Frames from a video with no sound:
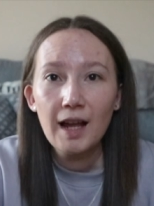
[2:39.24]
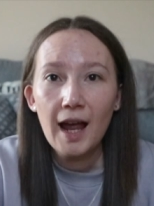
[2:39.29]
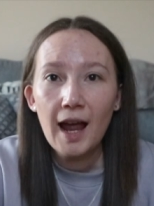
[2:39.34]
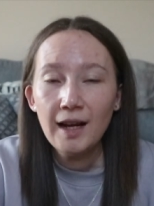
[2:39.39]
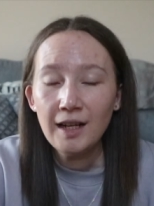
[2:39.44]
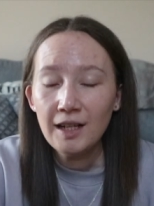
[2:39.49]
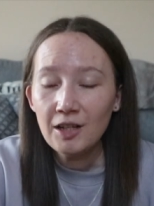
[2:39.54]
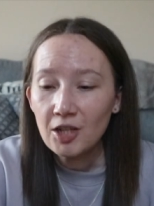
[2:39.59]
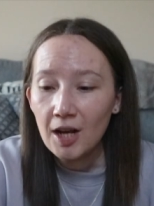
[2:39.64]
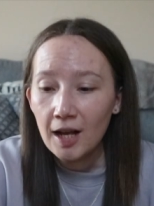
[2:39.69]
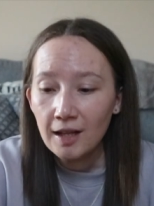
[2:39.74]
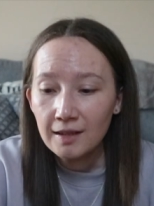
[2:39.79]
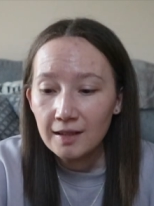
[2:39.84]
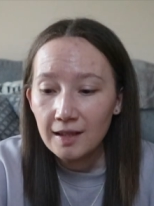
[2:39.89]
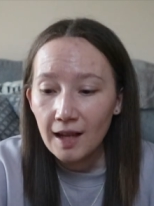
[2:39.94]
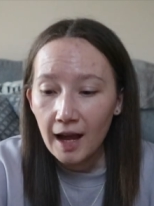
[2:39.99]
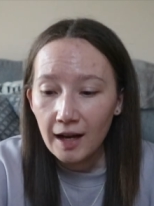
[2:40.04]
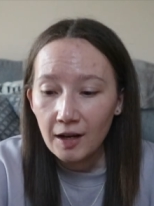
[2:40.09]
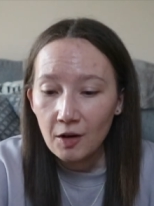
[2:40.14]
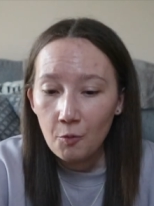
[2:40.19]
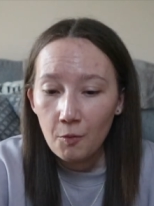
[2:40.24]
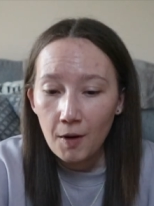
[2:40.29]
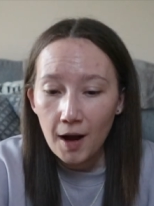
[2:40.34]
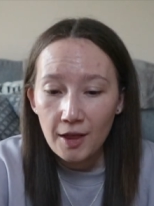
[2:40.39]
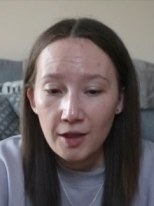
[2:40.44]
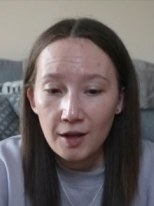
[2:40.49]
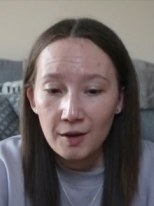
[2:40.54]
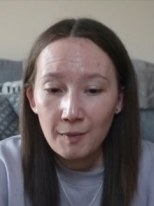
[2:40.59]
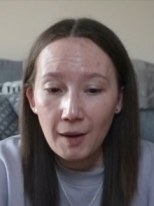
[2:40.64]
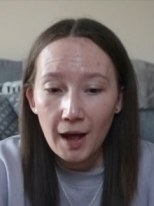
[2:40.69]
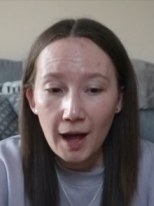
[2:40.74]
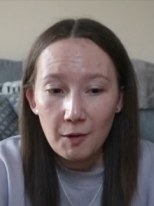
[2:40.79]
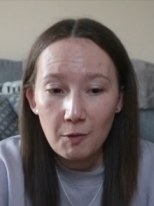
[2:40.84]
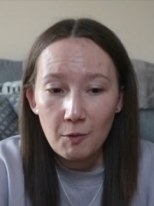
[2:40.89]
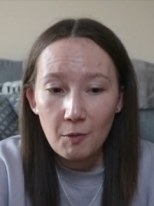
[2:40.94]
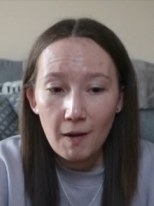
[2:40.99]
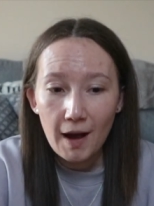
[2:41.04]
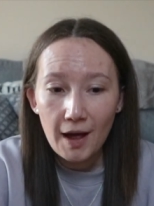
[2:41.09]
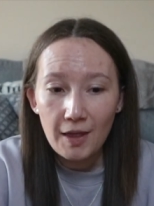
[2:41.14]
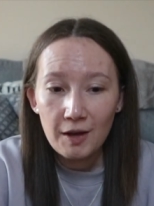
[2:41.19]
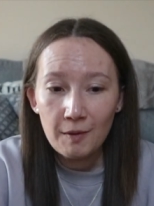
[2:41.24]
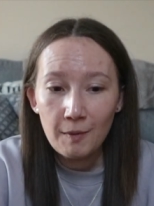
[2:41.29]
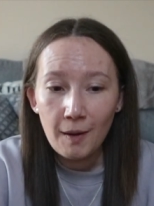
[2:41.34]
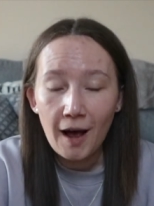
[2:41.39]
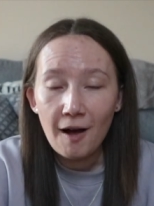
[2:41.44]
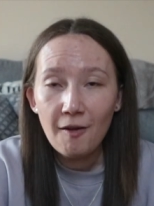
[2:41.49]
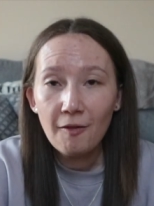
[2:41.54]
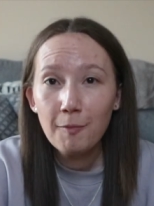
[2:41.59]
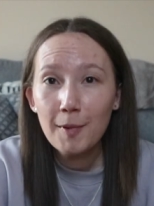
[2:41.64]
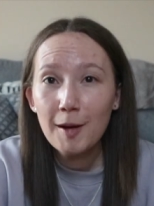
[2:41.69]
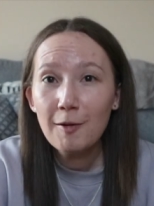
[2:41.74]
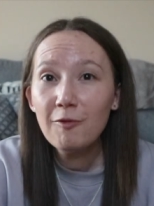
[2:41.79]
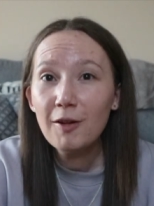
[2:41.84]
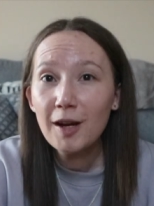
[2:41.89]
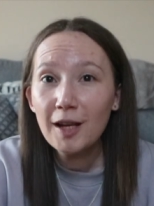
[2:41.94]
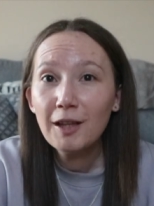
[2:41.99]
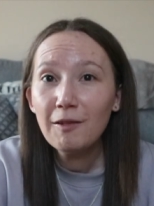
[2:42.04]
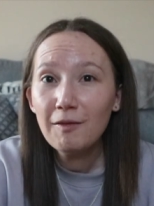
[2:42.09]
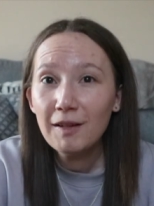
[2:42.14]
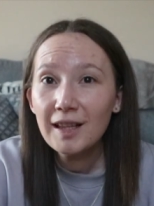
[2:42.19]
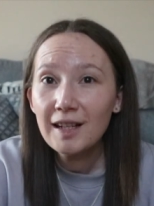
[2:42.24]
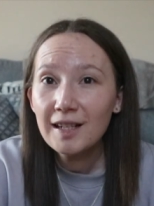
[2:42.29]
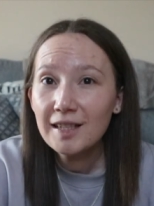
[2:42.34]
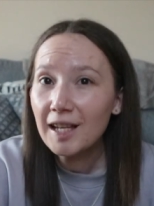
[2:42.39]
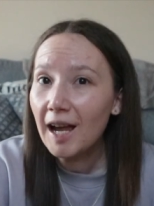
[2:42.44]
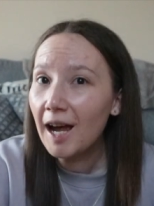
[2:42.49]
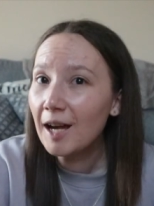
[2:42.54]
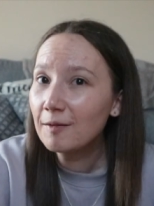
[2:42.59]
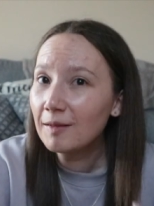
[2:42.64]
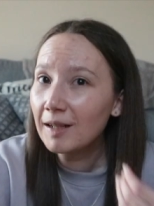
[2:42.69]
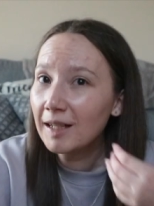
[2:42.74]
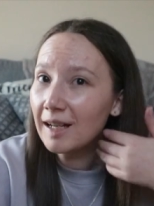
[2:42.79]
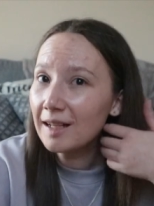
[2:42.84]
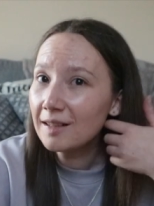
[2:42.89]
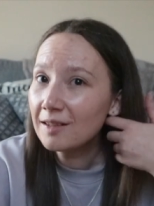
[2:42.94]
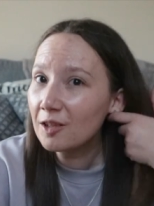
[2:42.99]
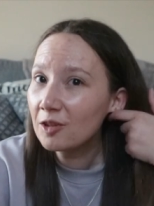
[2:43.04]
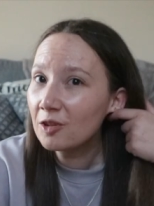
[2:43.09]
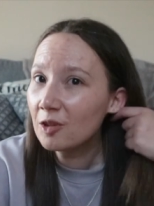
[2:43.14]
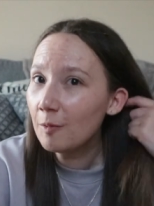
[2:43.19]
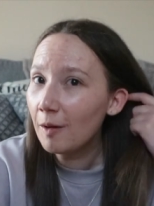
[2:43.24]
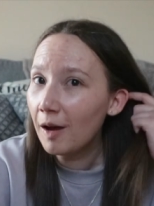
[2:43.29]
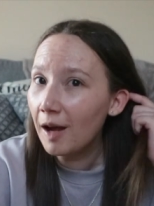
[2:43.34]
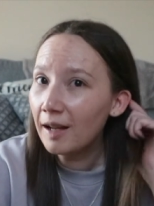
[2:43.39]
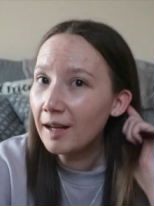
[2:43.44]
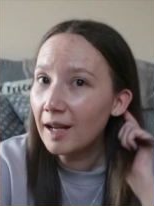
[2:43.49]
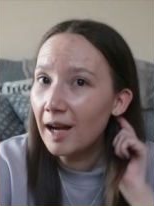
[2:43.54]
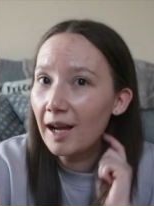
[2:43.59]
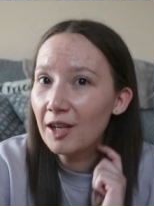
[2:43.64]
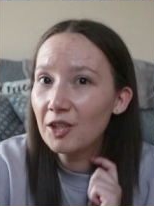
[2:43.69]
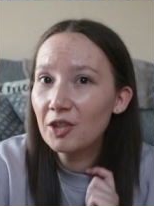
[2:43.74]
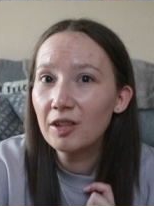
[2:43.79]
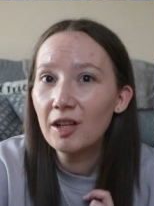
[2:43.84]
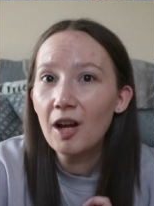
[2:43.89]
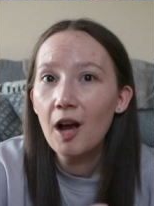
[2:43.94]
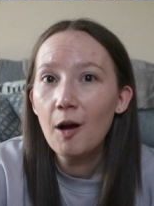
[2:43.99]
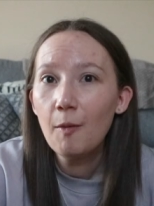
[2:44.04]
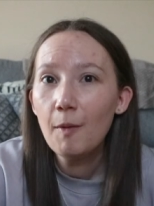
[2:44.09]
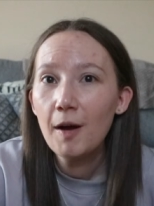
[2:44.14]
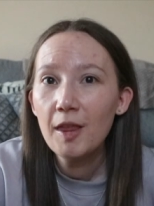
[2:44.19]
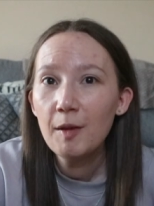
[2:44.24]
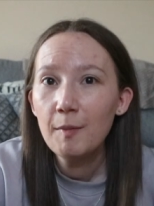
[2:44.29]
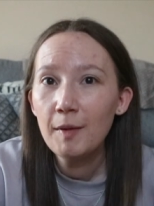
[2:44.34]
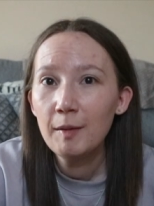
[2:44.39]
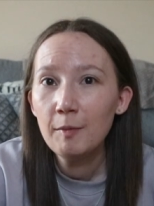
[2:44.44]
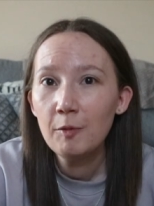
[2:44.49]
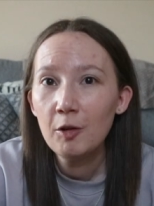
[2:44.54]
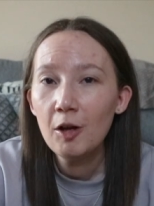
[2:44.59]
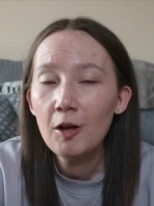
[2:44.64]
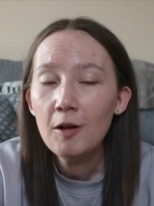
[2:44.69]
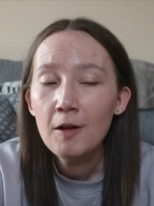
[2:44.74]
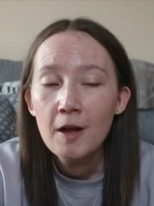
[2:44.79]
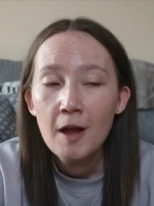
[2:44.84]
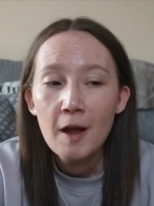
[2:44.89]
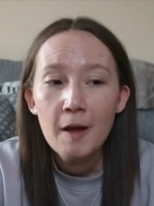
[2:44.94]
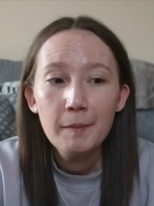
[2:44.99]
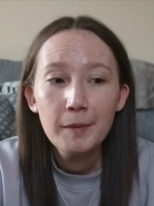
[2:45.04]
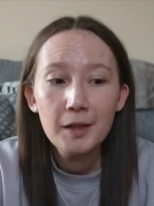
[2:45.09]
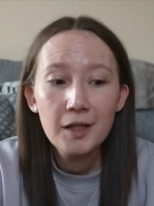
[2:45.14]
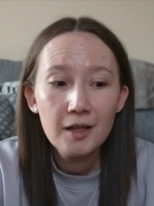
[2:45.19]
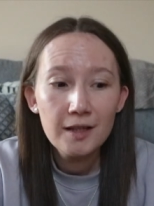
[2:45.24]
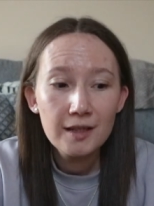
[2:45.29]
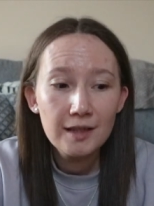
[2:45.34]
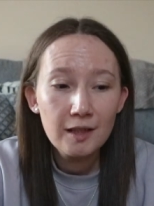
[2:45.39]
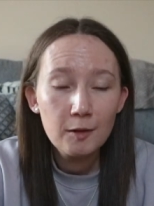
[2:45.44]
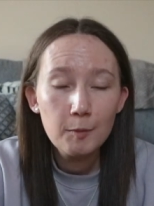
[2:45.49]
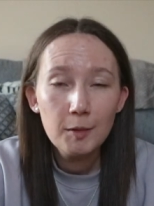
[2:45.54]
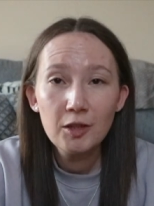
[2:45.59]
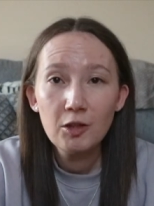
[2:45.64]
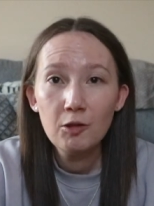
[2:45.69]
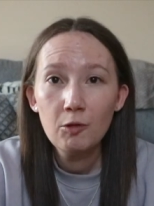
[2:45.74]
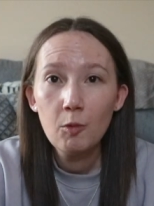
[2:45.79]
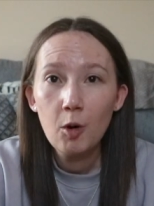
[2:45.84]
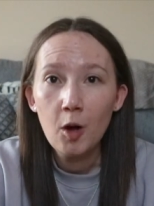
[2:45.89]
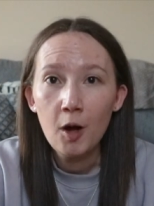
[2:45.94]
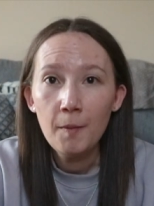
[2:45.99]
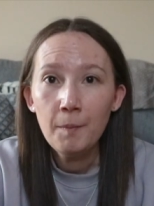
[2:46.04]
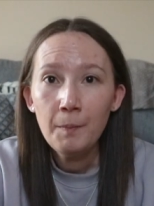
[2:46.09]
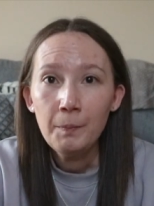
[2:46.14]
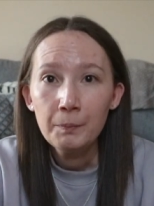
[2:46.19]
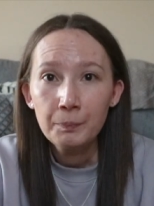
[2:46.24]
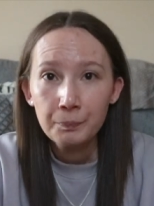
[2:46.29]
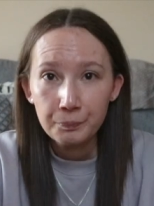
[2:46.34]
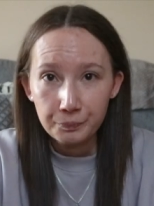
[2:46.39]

any chance that I can wear them, I will wear them. I'll be really, really sad when it gets to summer and I actually can't wear them anymore because they'll be too warm.